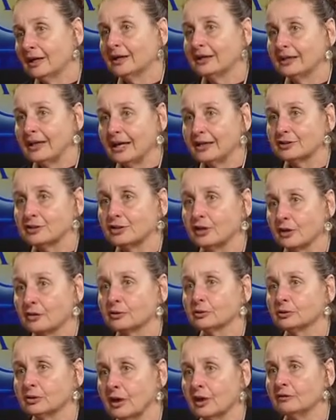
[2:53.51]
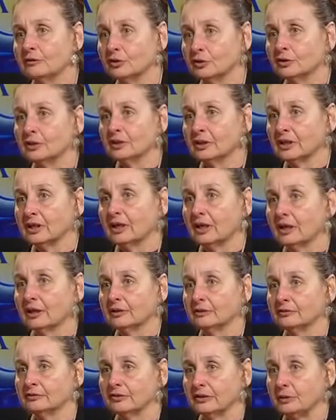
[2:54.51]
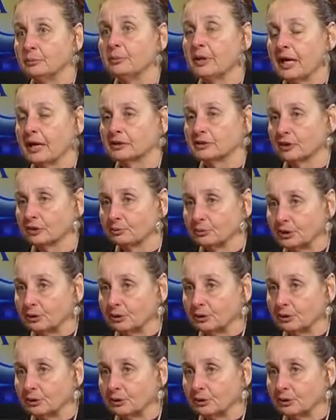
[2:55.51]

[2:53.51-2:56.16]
it has another level of impact on